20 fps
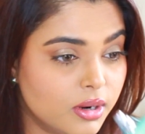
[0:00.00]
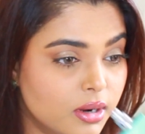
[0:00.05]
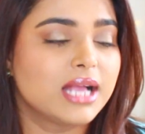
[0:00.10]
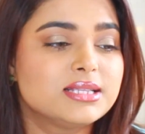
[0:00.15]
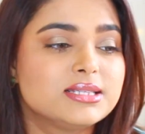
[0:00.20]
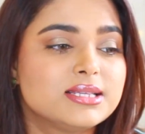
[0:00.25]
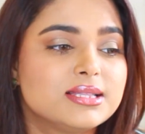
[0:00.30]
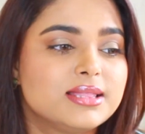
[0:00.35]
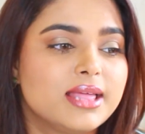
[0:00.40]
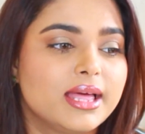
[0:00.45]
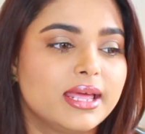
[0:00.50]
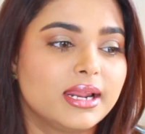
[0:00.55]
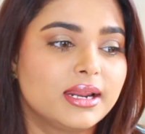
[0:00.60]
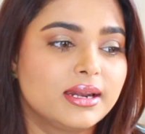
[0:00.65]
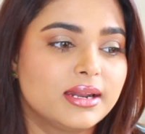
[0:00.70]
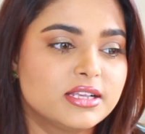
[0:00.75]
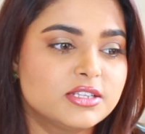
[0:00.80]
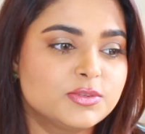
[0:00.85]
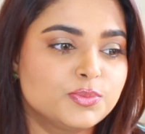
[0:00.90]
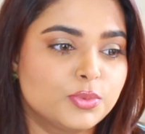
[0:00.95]
That
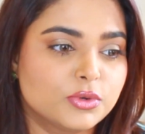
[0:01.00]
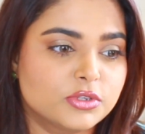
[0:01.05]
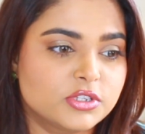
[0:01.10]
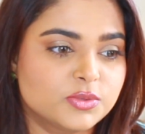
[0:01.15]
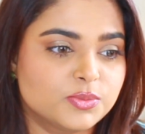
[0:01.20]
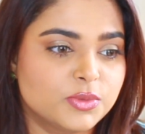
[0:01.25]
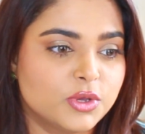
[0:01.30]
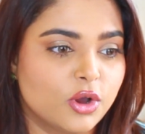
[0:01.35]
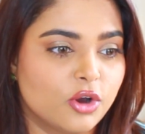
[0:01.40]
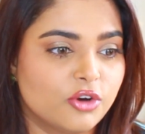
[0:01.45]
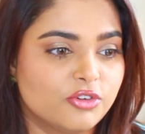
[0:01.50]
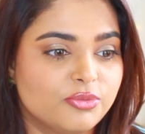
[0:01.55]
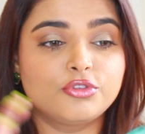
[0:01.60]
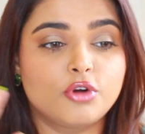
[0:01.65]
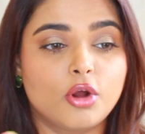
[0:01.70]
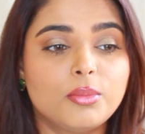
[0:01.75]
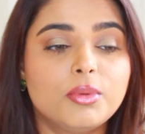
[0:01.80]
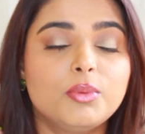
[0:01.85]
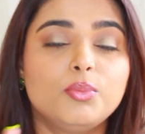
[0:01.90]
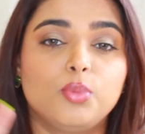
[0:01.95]
syntheticness puts me off.
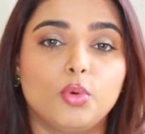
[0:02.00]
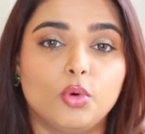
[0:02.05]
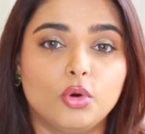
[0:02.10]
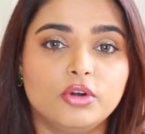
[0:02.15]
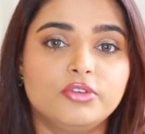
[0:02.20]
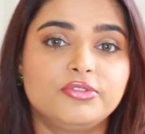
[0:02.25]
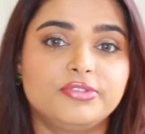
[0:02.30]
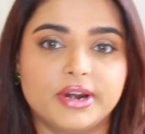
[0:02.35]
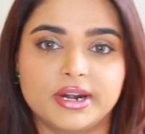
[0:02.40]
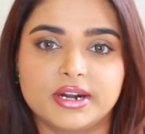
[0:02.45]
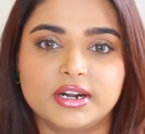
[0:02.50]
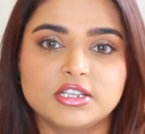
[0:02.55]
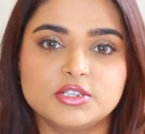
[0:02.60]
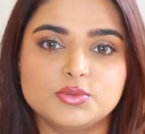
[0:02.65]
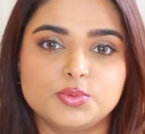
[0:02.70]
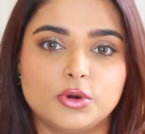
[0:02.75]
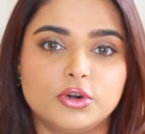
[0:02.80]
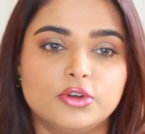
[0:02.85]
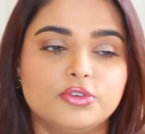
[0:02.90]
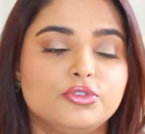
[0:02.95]
From a bold
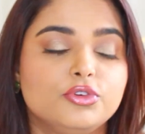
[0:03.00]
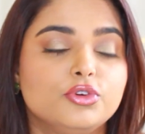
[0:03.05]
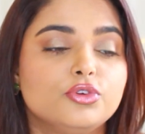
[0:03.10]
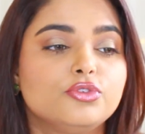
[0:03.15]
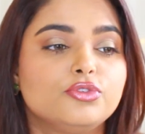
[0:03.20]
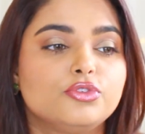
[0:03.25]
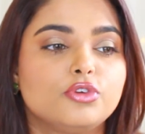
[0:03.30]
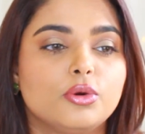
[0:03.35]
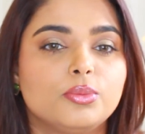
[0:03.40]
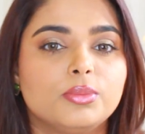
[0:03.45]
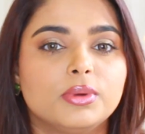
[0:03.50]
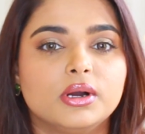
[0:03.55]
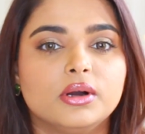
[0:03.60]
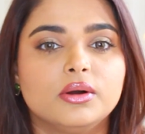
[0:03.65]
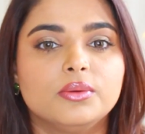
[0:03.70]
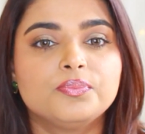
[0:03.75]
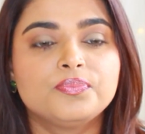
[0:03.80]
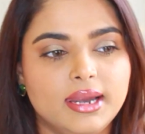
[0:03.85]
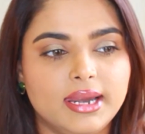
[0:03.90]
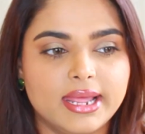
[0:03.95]
fragrance point of view, from
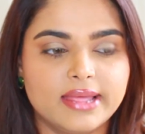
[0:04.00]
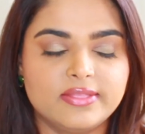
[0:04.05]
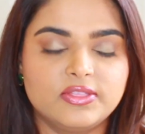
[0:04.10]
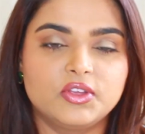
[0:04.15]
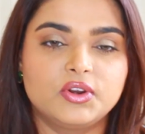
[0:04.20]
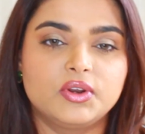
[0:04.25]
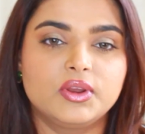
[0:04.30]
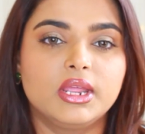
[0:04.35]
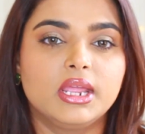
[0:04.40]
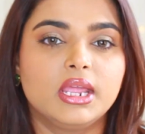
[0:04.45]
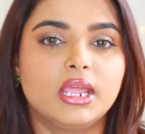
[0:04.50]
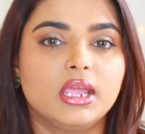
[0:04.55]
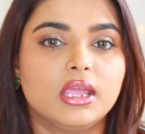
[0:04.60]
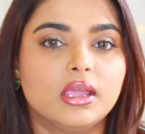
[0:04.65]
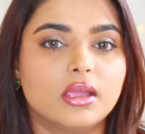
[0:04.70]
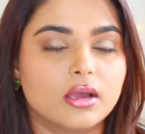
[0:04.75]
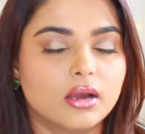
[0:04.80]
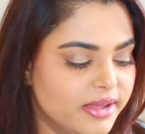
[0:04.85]
a leathery,